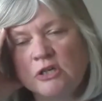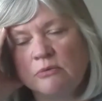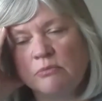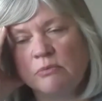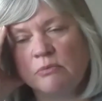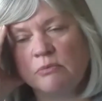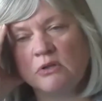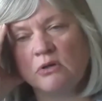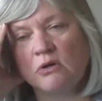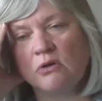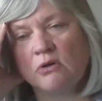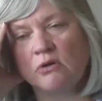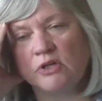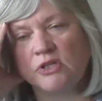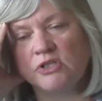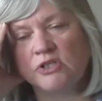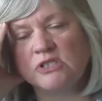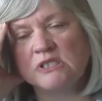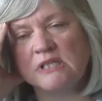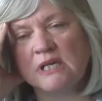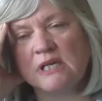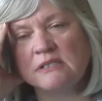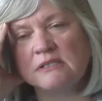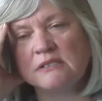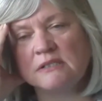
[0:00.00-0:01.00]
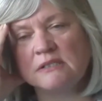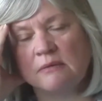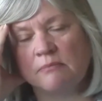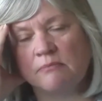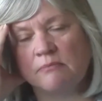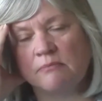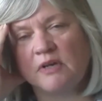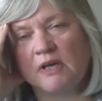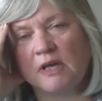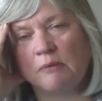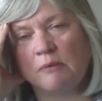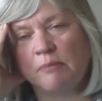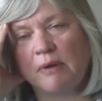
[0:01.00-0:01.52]
with knowledge says
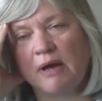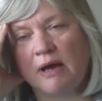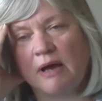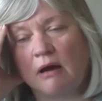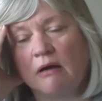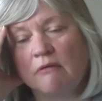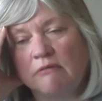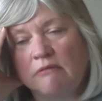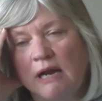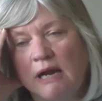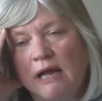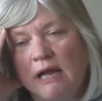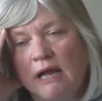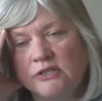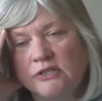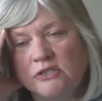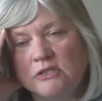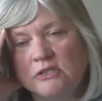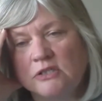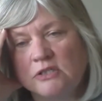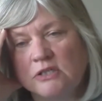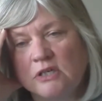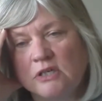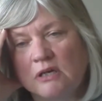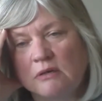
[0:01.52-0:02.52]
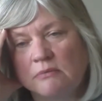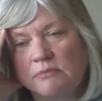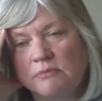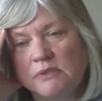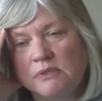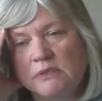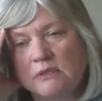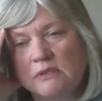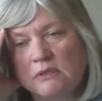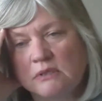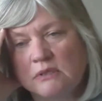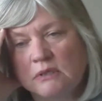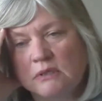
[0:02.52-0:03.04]
something about our
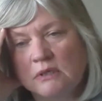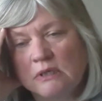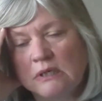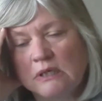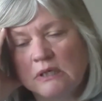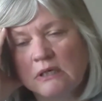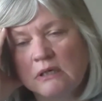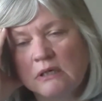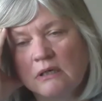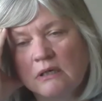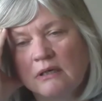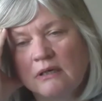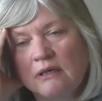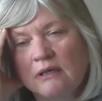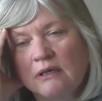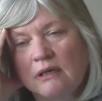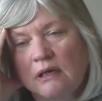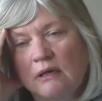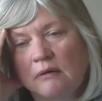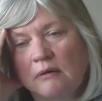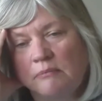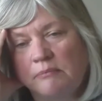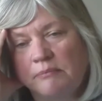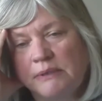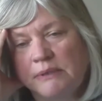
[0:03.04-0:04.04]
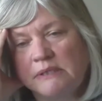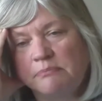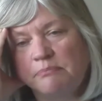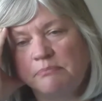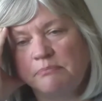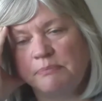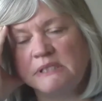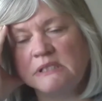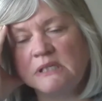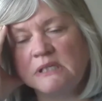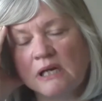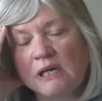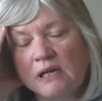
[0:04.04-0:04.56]
relationships,
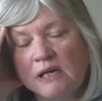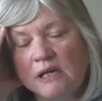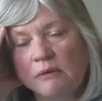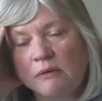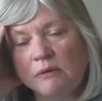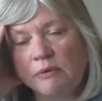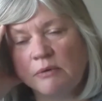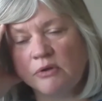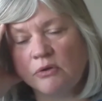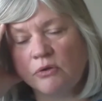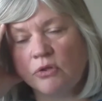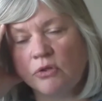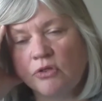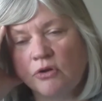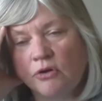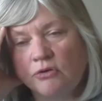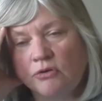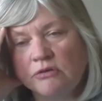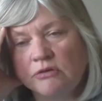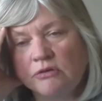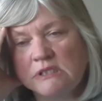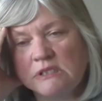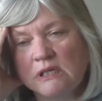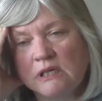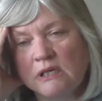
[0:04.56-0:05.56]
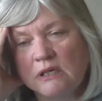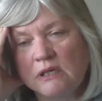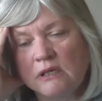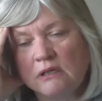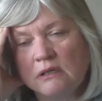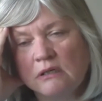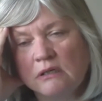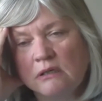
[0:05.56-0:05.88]
particularly with authority.